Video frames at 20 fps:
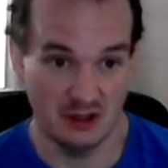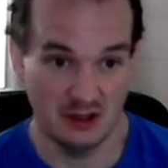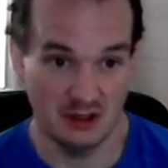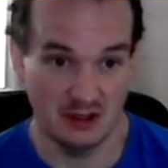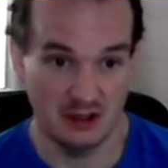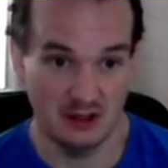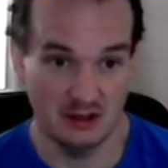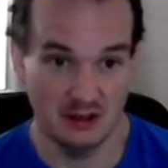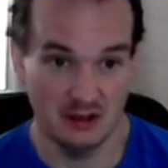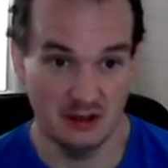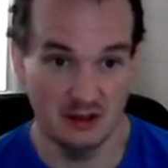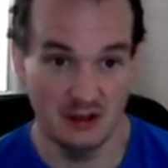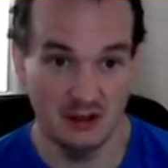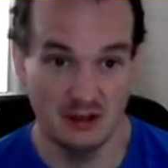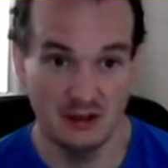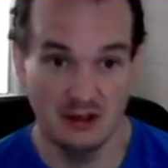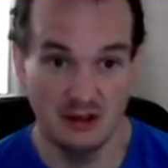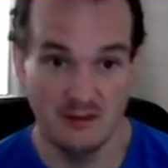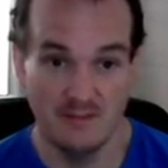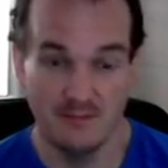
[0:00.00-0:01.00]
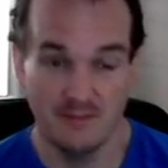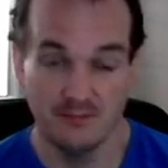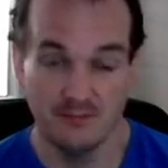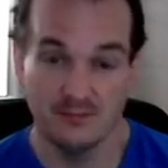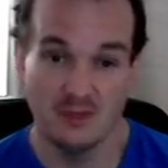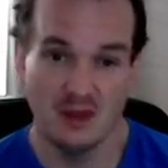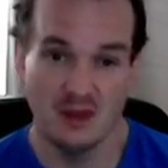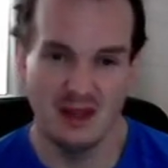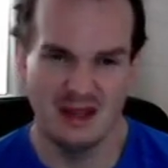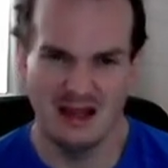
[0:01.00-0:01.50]
And
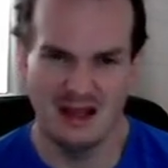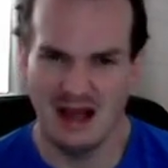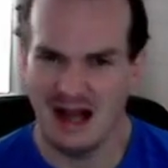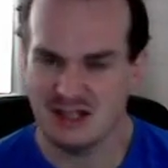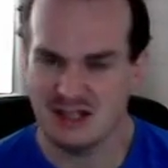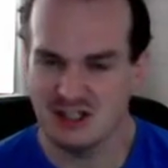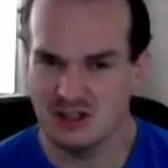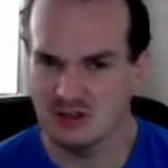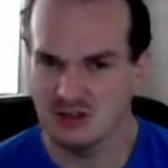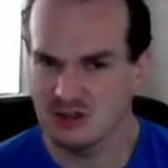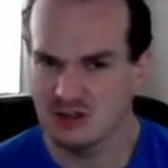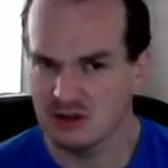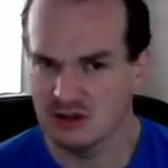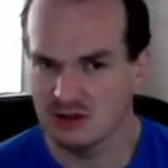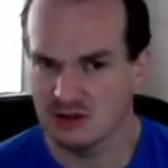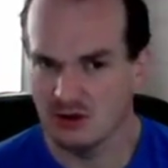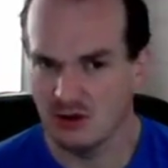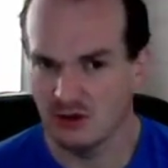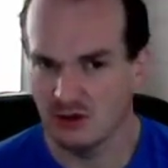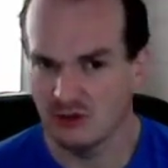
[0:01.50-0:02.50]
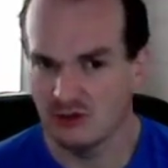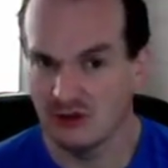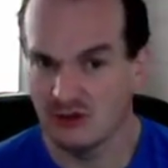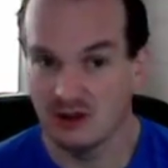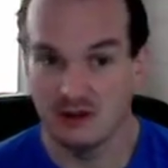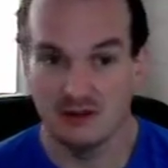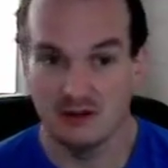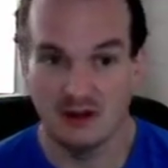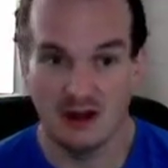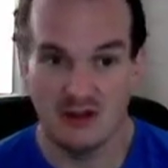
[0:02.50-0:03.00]
actually, it looks like not.
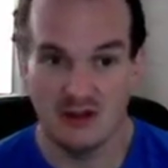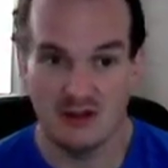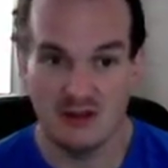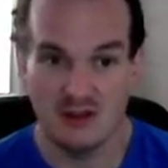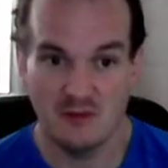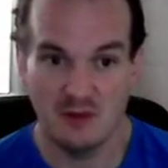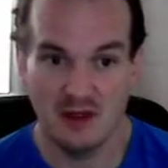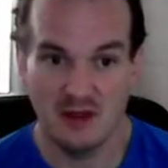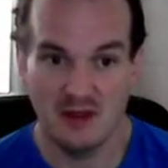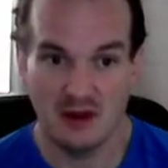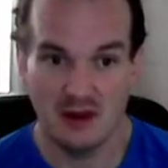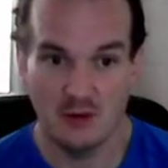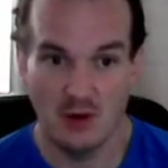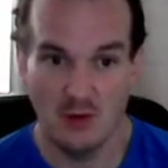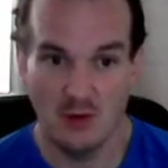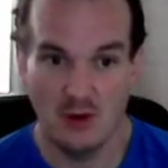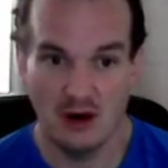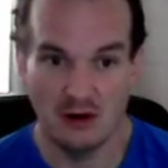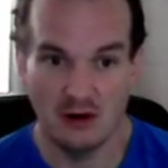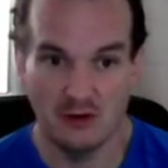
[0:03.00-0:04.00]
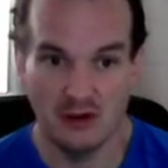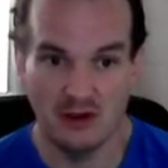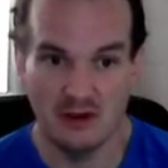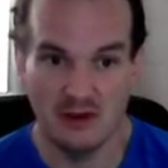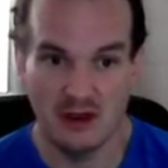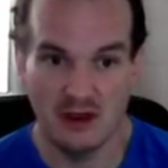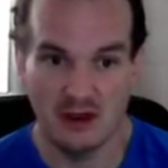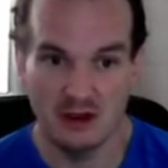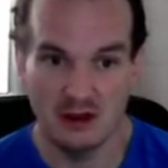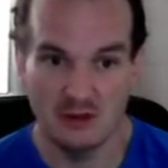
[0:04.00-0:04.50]
I think they've played that quite well. They're
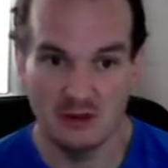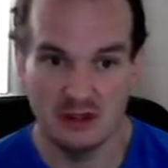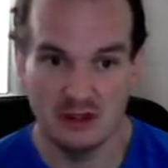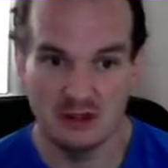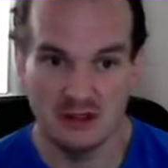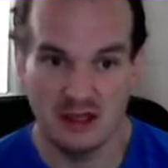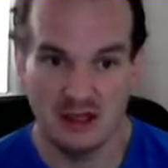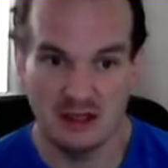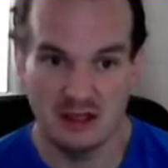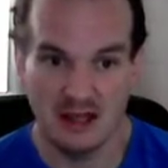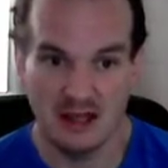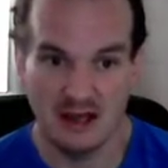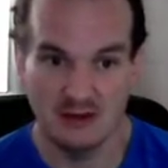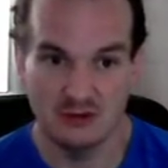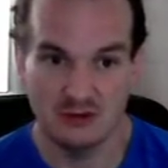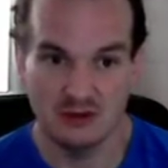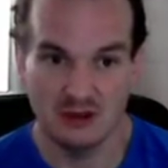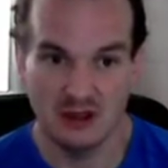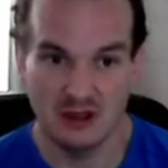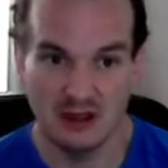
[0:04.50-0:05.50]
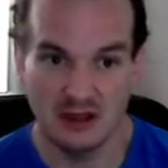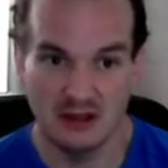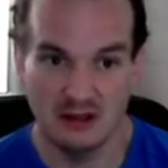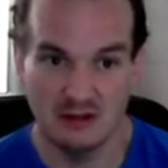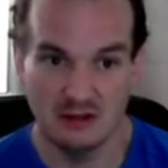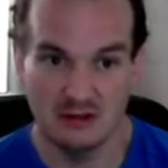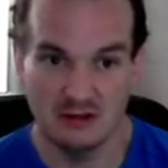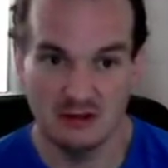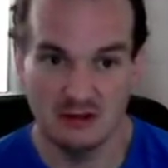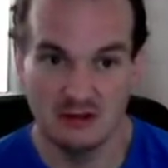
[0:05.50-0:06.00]
going to be taken out,
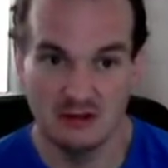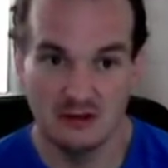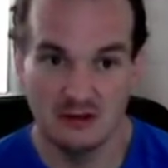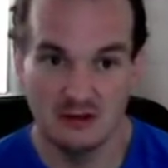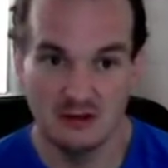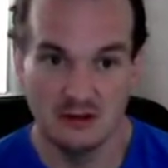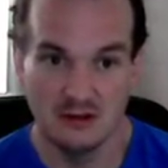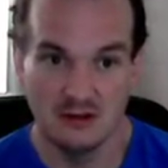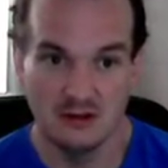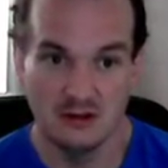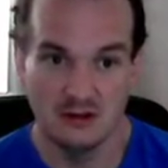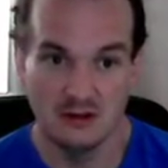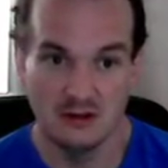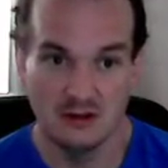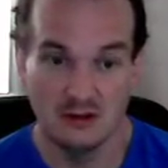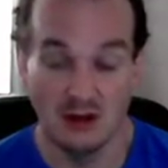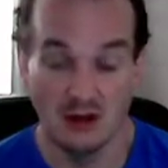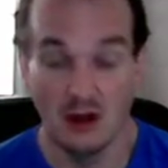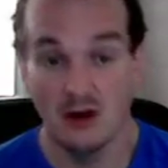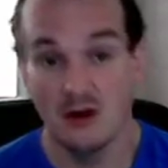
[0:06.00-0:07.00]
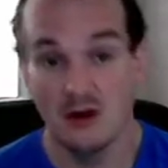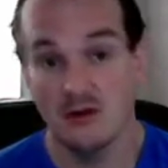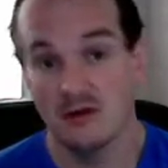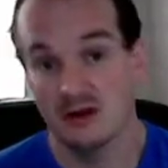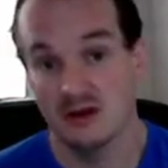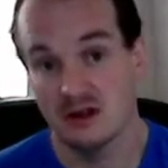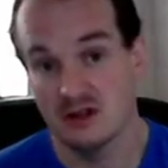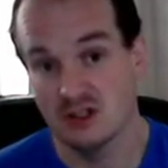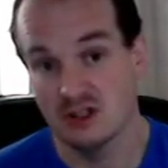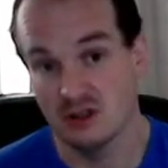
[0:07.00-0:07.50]
and oh no, they're
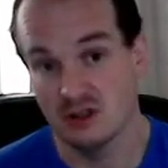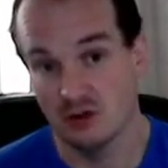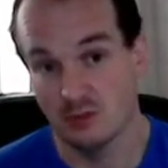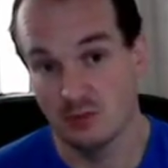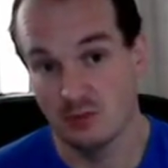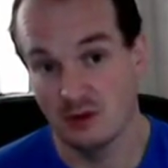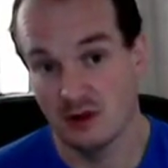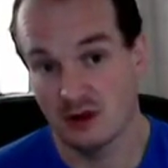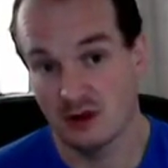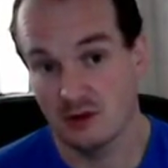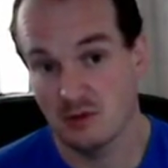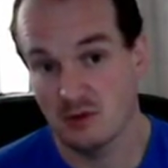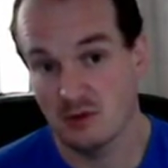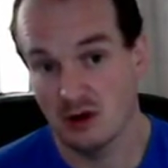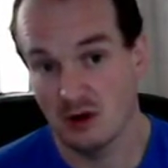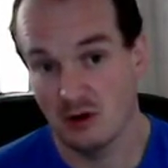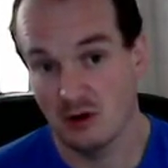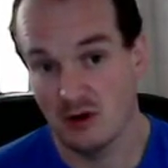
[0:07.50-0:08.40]
going to shield. But they're going to be on low